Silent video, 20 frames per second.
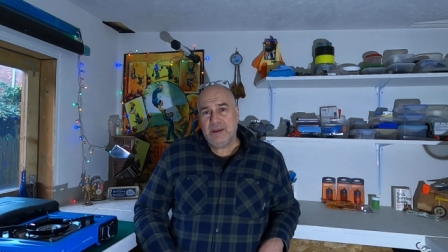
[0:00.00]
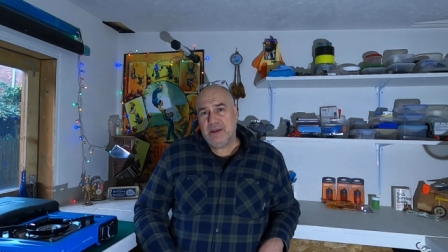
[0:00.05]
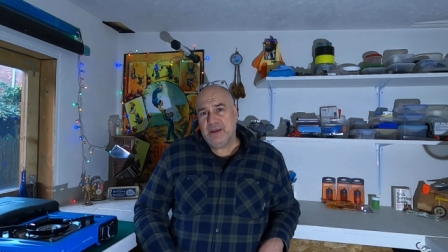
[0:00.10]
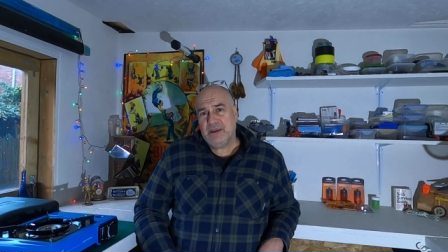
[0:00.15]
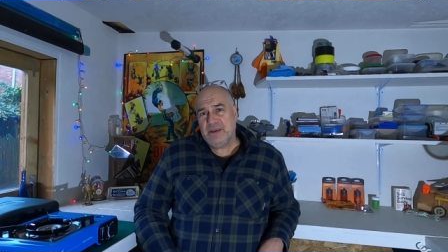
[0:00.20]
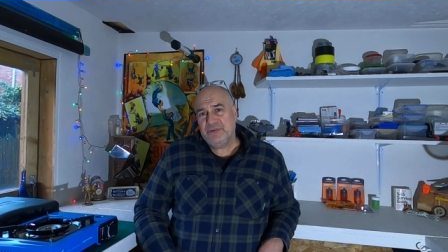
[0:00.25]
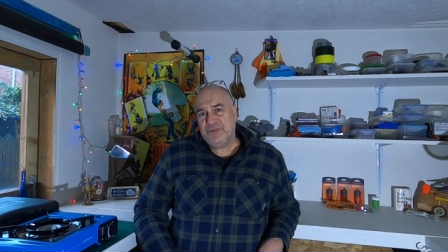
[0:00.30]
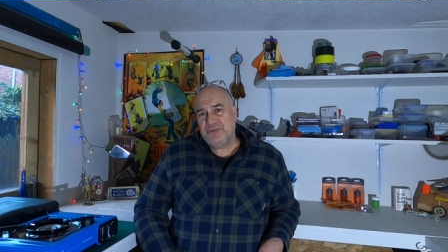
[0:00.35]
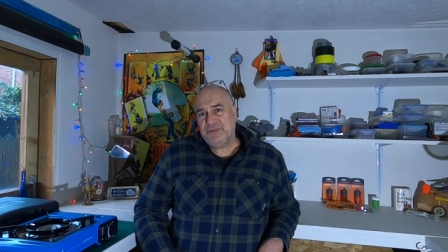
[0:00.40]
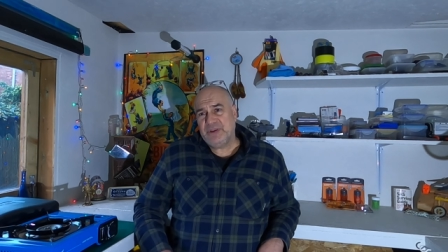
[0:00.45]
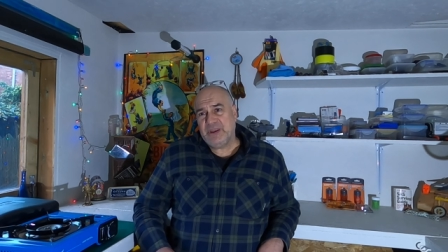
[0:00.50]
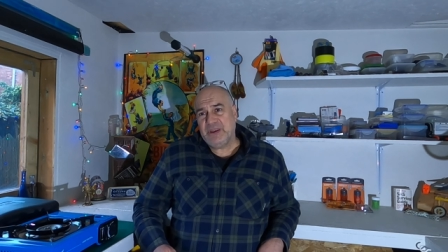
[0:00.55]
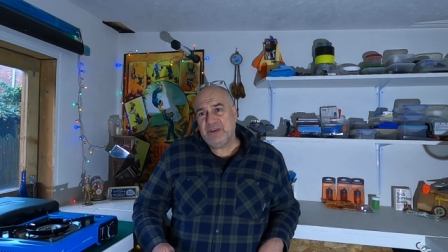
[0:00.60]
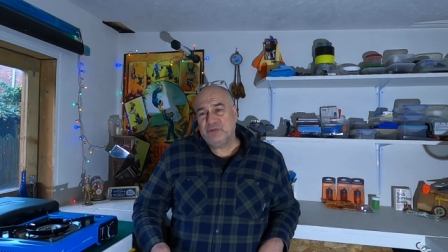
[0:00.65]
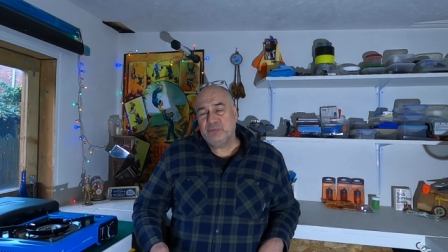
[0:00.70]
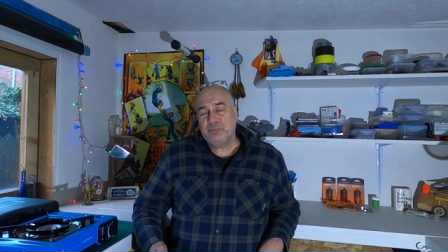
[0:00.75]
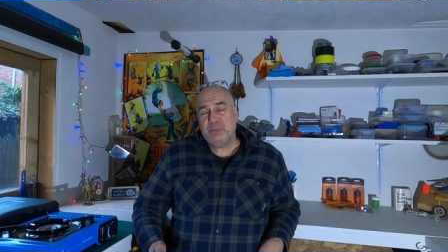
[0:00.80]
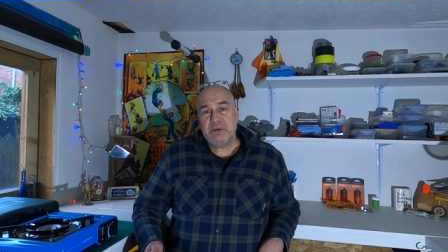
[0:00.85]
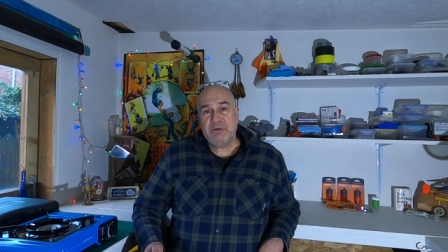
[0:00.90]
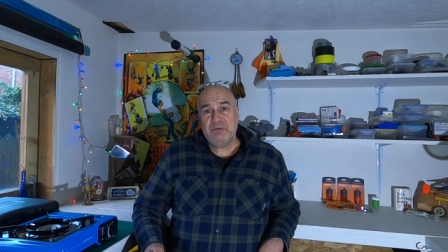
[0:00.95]
as
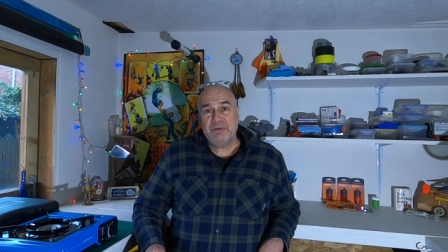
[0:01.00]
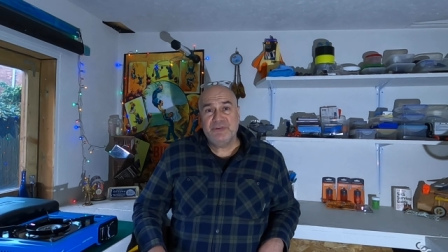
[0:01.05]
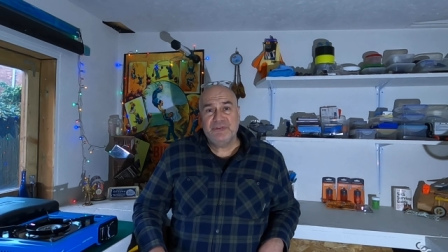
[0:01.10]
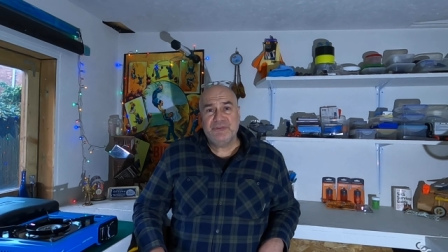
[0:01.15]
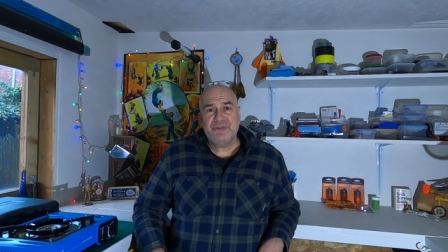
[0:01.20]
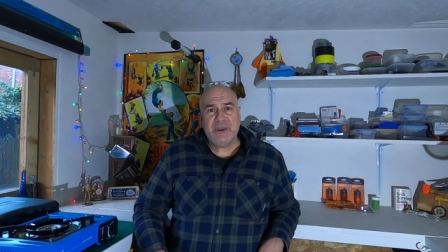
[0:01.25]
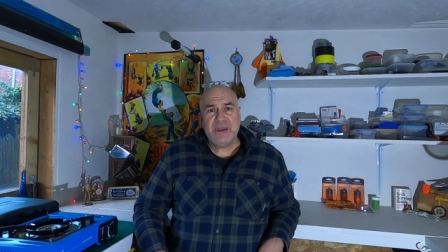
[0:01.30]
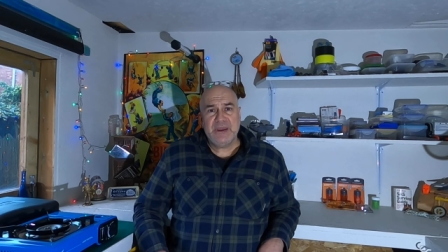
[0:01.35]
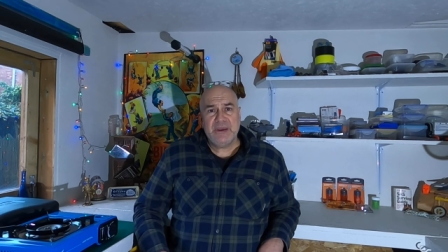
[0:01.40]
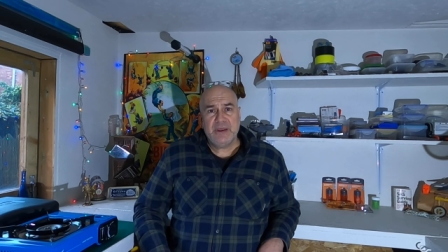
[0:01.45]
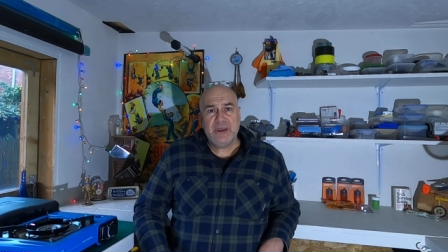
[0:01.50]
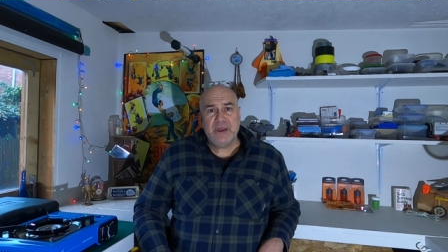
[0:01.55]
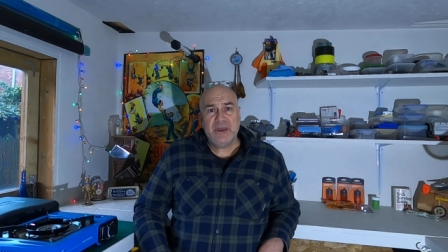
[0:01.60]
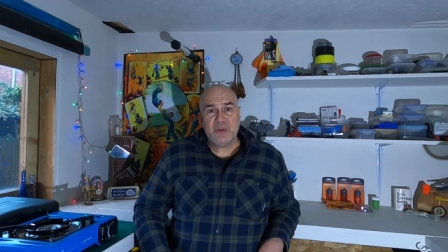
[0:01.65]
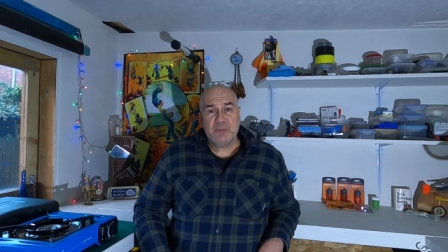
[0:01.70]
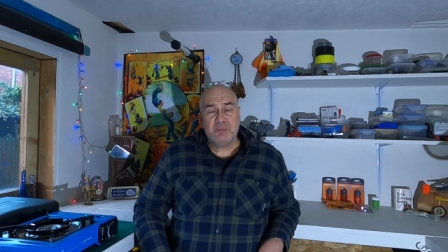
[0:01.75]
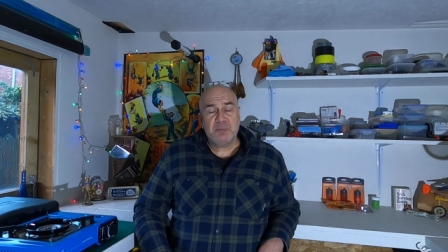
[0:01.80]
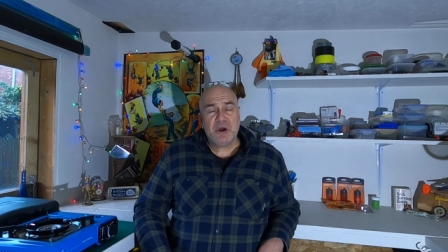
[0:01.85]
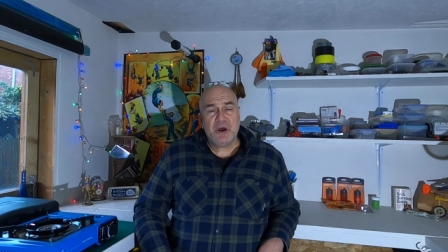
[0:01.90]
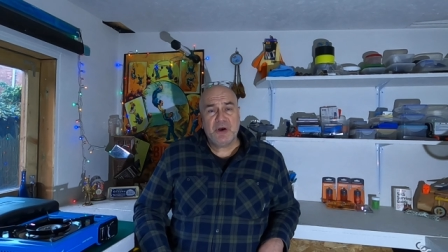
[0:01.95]
experienced in
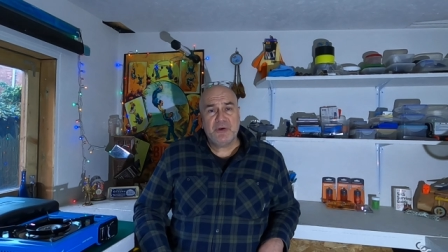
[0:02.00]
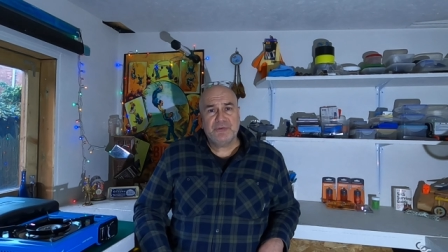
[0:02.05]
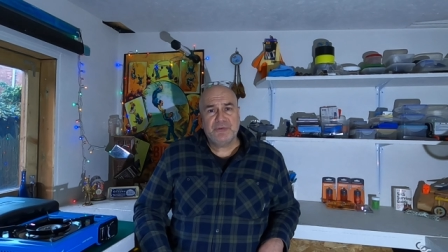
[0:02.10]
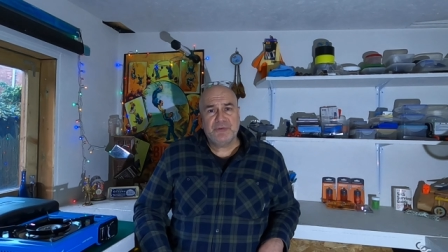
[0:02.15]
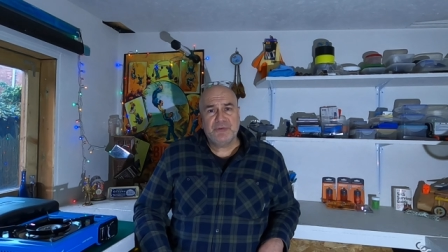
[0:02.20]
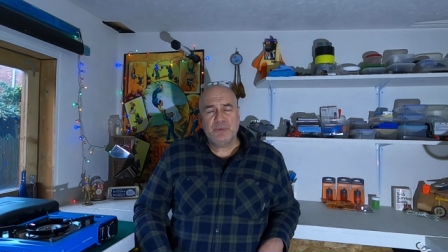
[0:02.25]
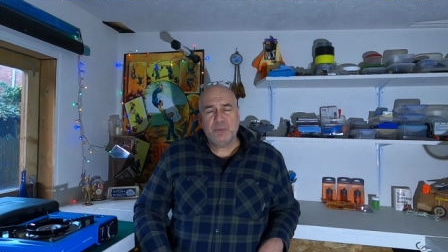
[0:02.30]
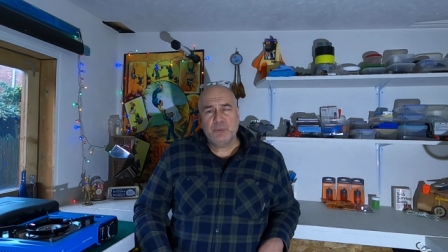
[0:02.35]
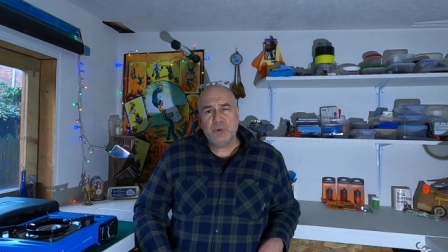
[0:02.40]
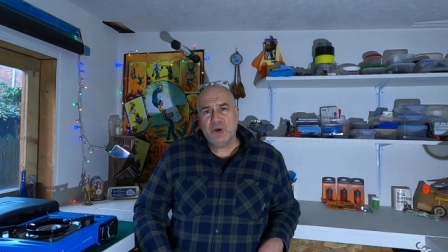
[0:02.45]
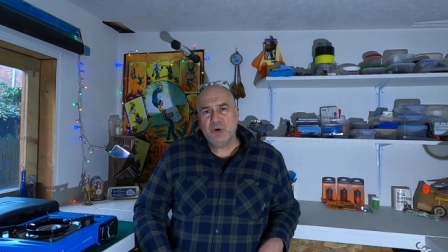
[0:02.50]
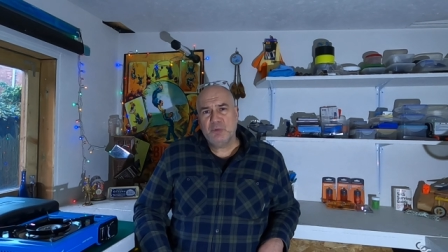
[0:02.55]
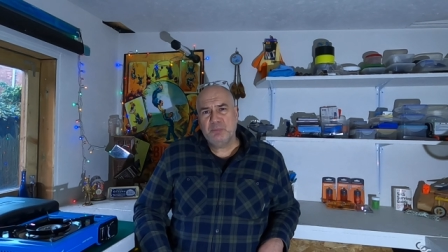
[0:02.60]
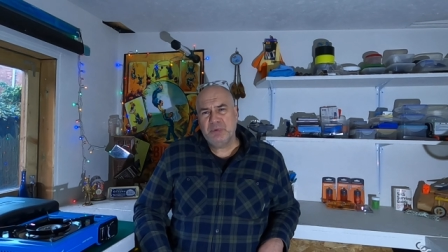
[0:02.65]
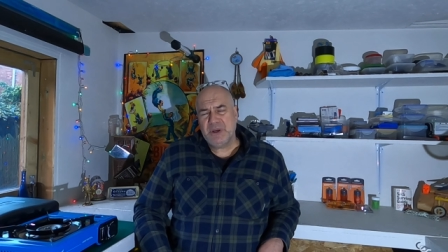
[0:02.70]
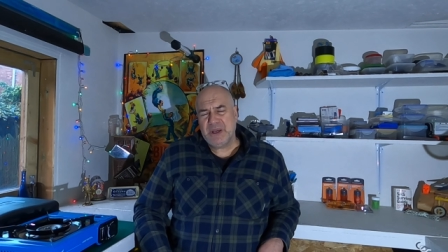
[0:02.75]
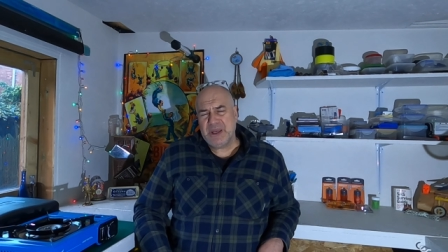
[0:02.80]
other parts of the world